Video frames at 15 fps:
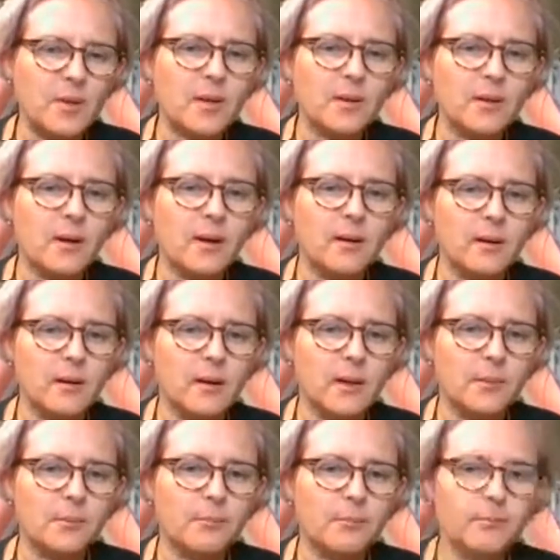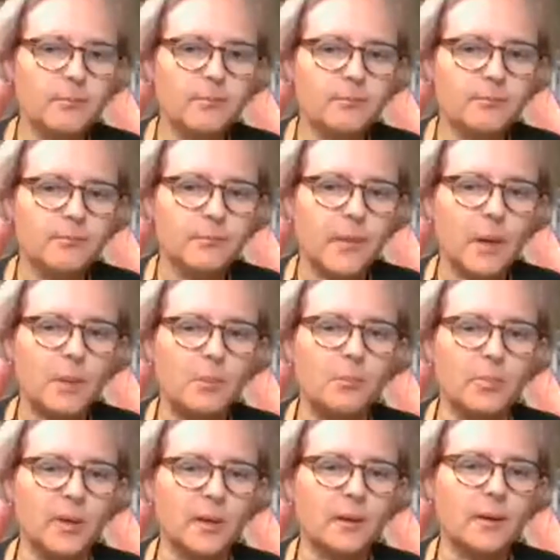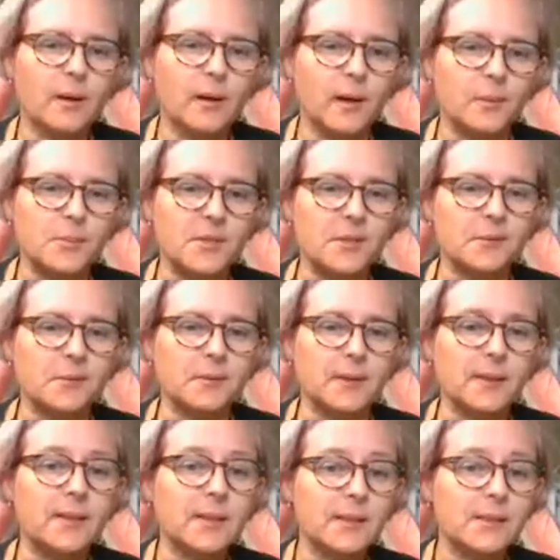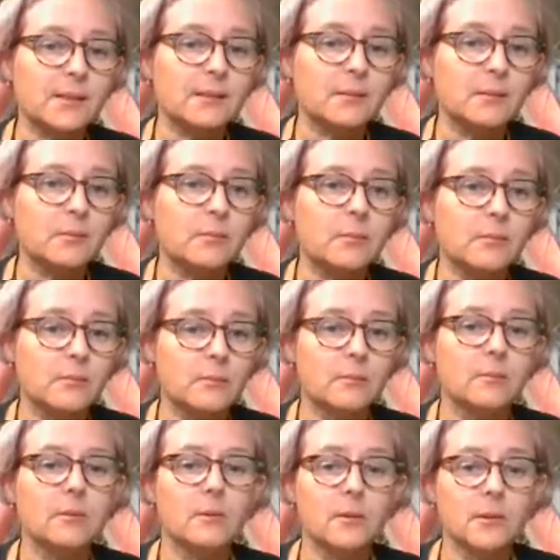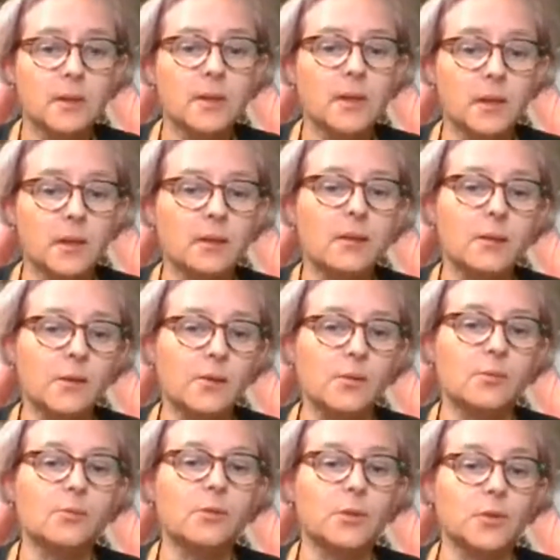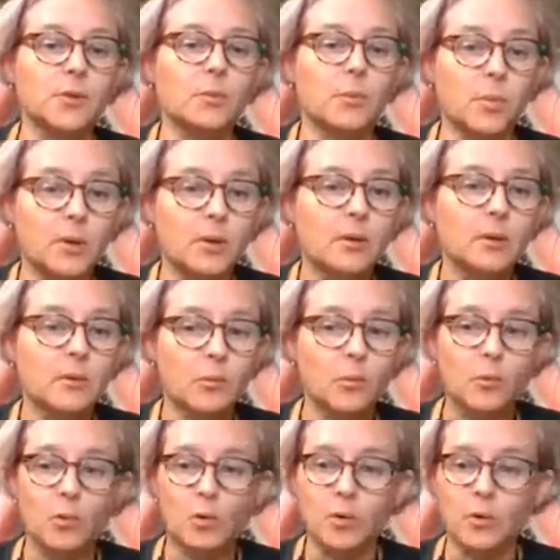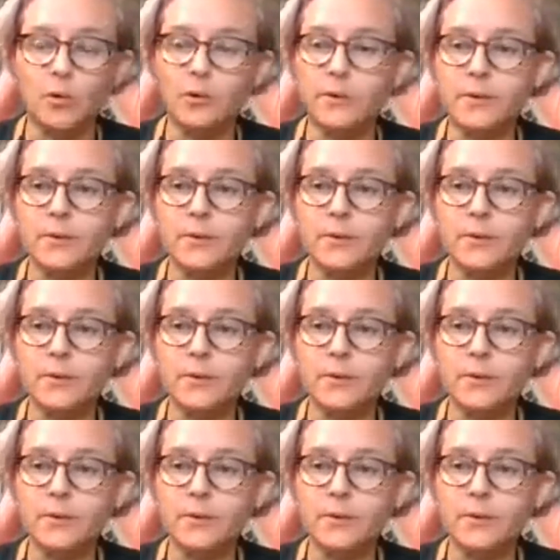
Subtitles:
maybe I'm a bit obsolete in the YouTube world.